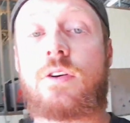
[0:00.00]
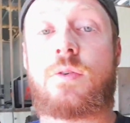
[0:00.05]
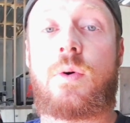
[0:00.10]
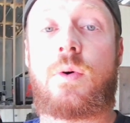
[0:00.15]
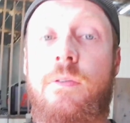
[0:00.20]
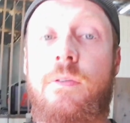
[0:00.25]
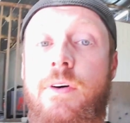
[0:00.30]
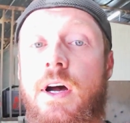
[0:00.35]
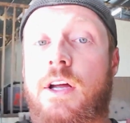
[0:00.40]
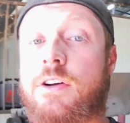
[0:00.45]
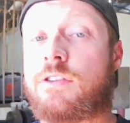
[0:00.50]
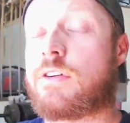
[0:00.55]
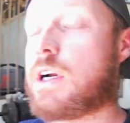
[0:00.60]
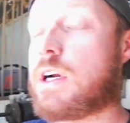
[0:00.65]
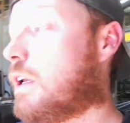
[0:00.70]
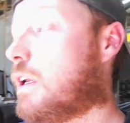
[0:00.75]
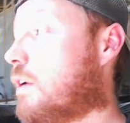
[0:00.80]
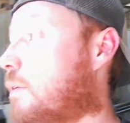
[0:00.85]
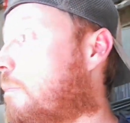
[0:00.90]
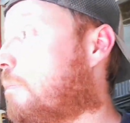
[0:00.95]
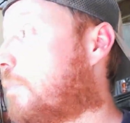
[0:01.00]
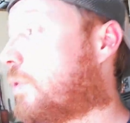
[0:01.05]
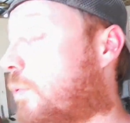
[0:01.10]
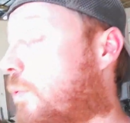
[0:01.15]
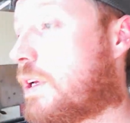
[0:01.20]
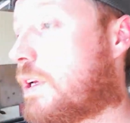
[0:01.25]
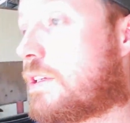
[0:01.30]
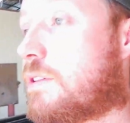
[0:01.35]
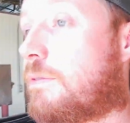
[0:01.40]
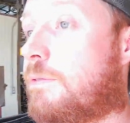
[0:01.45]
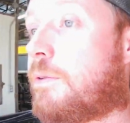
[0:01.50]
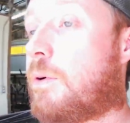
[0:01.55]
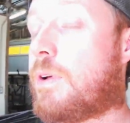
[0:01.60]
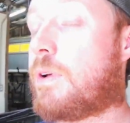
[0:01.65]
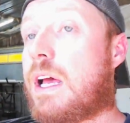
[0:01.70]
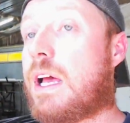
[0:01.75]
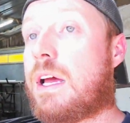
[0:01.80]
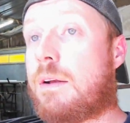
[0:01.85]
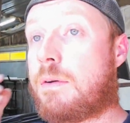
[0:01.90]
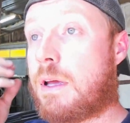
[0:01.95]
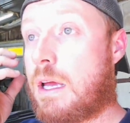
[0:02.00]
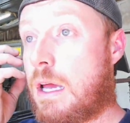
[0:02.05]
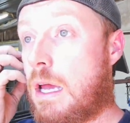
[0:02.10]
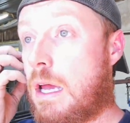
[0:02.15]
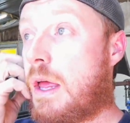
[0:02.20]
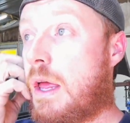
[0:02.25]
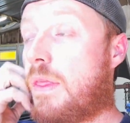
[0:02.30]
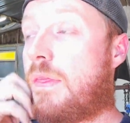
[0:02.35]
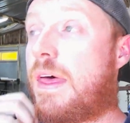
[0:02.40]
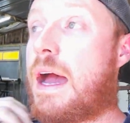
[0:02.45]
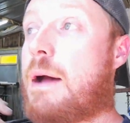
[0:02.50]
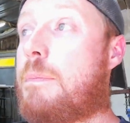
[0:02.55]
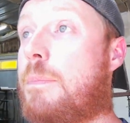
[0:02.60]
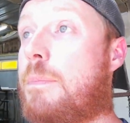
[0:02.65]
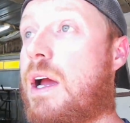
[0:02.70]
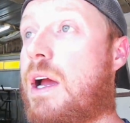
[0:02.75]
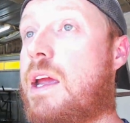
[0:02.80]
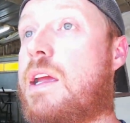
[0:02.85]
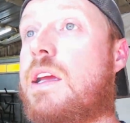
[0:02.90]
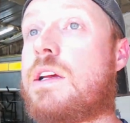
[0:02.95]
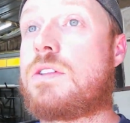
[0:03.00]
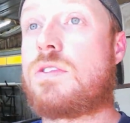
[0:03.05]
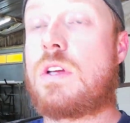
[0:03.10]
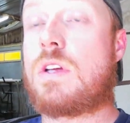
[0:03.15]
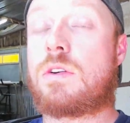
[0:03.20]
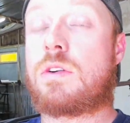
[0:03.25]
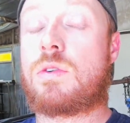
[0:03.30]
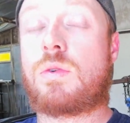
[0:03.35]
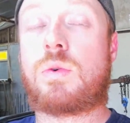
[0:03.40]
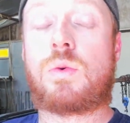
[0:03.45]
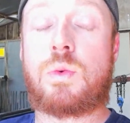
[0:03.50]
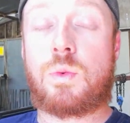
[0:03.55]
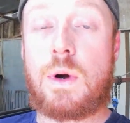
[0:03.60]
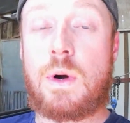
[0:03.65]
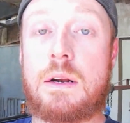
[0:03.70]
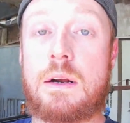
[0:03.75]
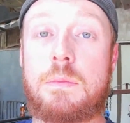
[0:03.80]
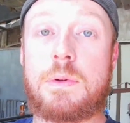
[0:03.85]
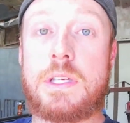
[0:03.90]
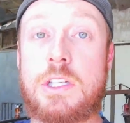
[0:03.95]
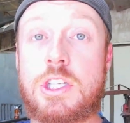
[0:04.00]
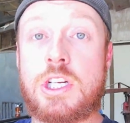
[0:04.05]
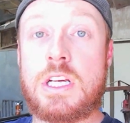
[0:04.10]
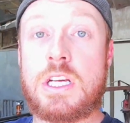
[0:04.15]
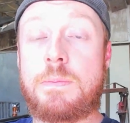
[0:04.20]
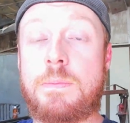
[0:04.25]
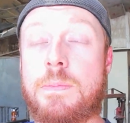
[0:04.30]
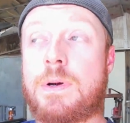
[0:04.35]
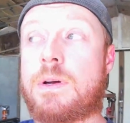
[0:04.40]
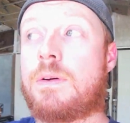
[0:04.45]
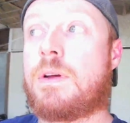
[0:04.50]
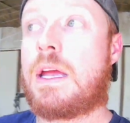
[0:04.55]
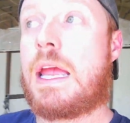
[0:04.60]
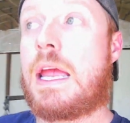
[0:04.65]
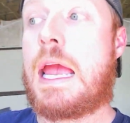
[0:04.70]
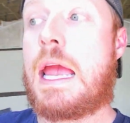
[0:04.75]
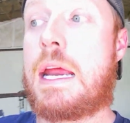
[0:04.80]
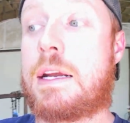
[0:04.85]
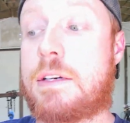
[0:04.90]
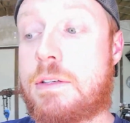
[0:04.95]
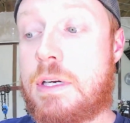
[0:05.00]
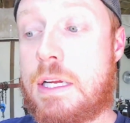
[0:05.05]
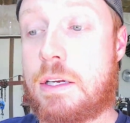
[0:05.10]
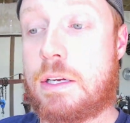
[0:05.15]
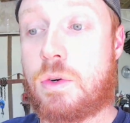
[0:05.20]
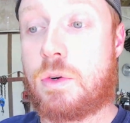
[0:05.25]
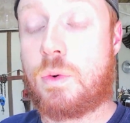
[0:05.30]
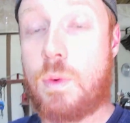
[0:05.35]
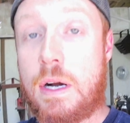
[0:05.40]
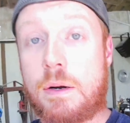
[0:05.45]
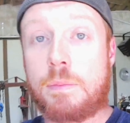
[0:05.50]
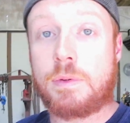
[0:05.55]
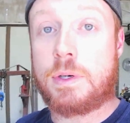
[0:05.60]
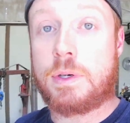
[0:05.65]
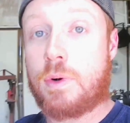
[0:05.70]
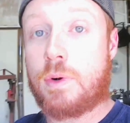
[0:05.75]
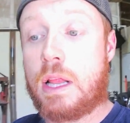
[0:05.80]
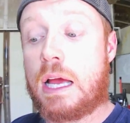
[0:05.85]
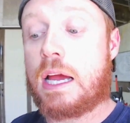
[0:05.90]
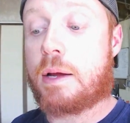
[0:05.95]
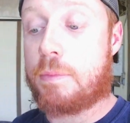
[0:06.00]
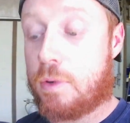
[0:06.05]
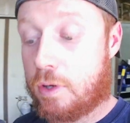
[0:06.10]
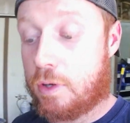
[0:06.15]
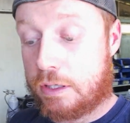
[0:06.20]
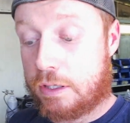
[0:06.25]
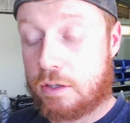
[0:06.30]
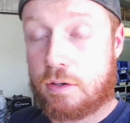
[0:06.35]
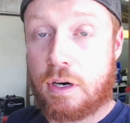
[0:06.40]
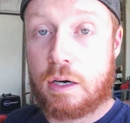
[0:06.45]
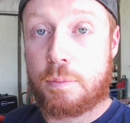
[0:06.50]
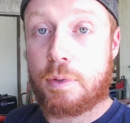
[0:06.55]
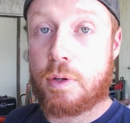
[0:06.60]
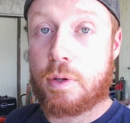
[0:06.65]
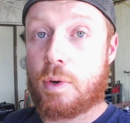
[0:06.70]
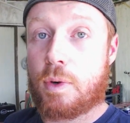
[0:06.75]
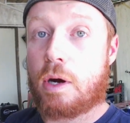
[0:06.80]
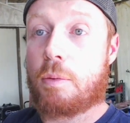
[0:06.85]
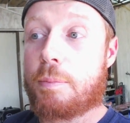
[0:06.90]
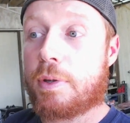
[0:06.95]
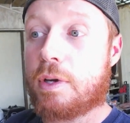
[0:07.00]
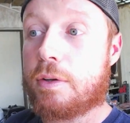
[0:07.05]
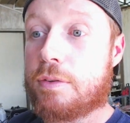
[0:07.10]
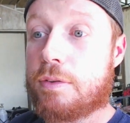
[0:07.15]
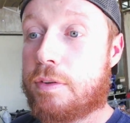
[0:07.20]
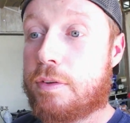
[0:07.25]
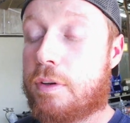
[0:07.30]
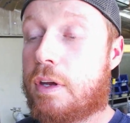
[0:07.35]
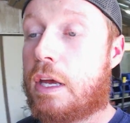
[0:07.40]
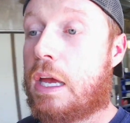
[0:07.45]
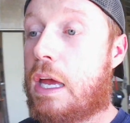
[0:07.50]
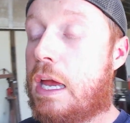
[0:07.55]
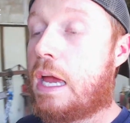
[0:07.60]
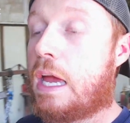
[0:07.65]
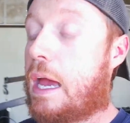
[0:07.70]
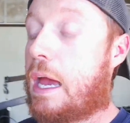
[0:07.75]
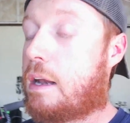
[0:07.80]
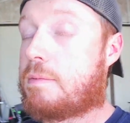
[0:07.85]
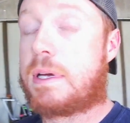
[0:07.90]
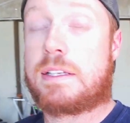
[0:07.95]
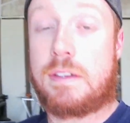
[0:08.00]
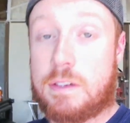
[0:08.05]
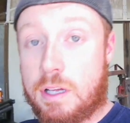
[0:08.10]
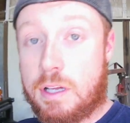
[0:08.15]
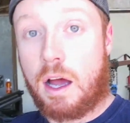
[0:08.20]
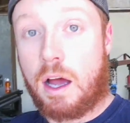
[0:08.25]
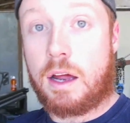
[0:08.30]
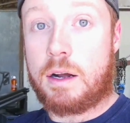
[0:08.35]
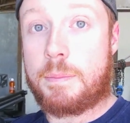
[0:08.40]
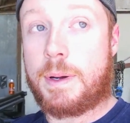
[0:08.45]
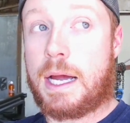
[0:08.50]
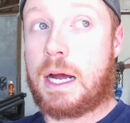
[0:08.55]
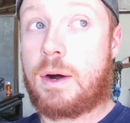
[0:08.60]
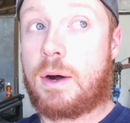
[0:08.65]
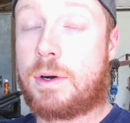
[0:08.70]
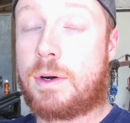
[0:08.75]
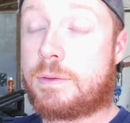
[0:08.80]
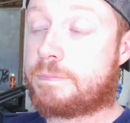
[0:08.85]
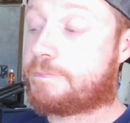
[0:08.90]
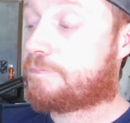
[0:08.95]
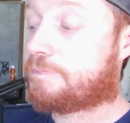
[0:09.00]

1200. The reason for that, that bike is incredibly cheap and incredibly reliable, incredibly well built, and it makes a ton of power.